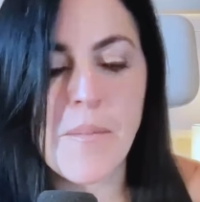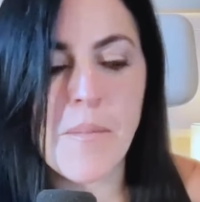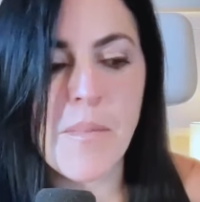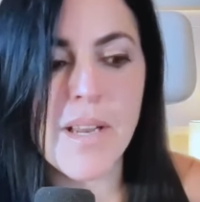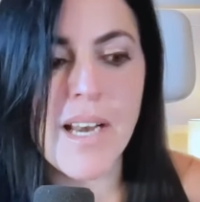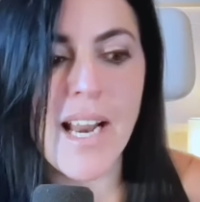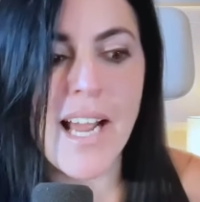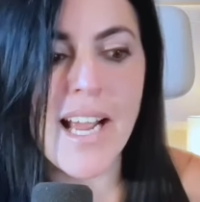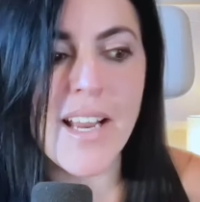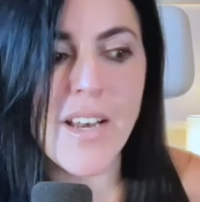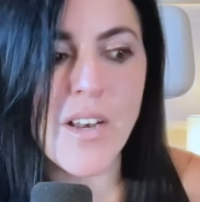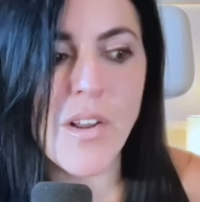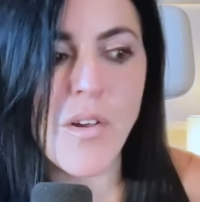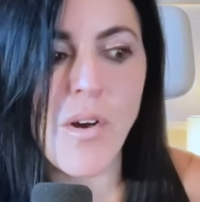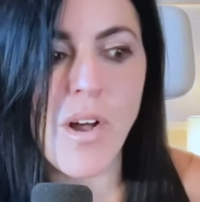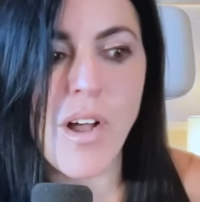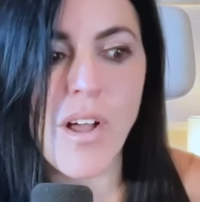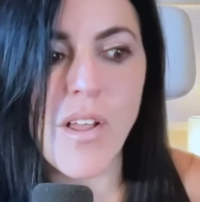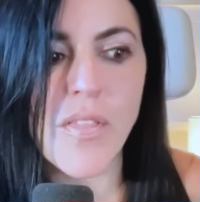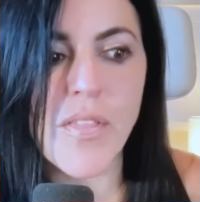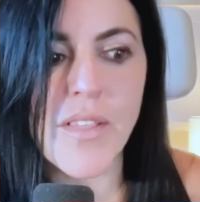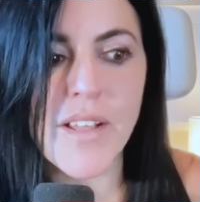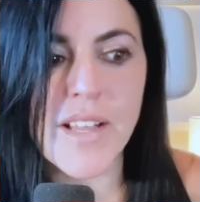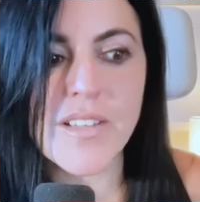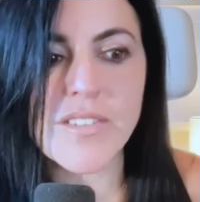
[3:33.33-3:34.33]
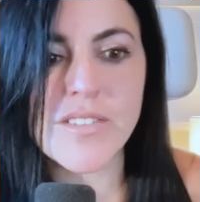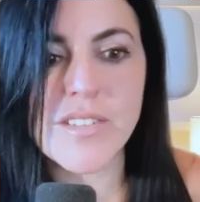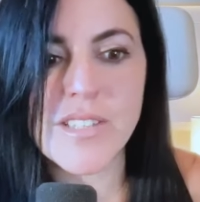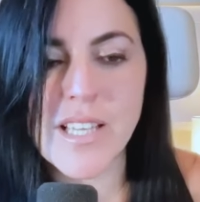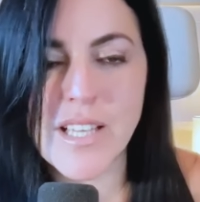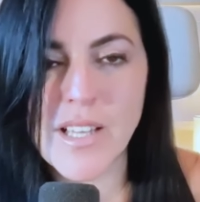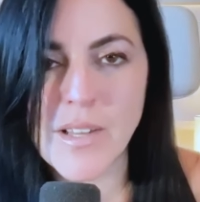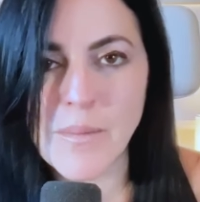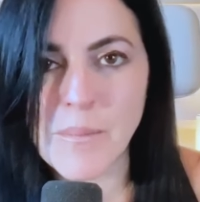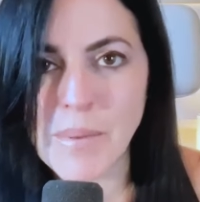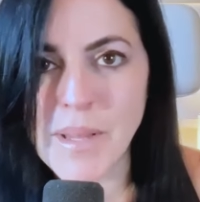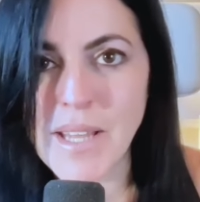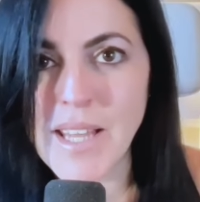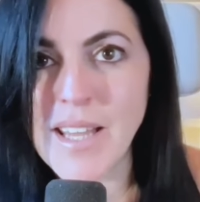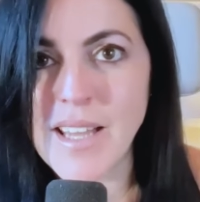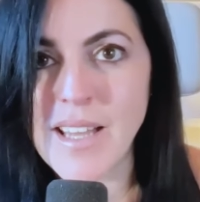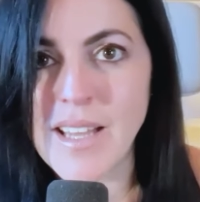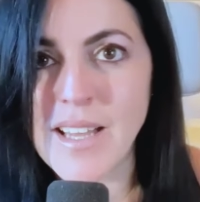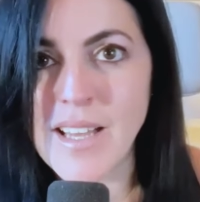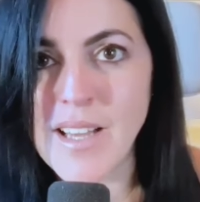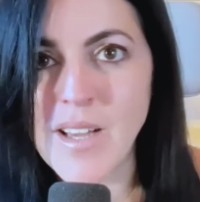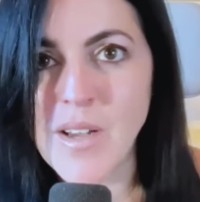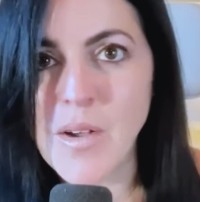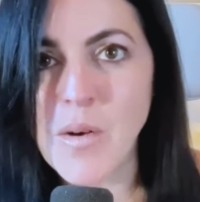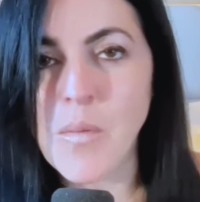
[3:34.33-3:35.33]
but I know how things can
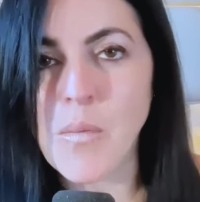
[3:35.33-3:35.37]
be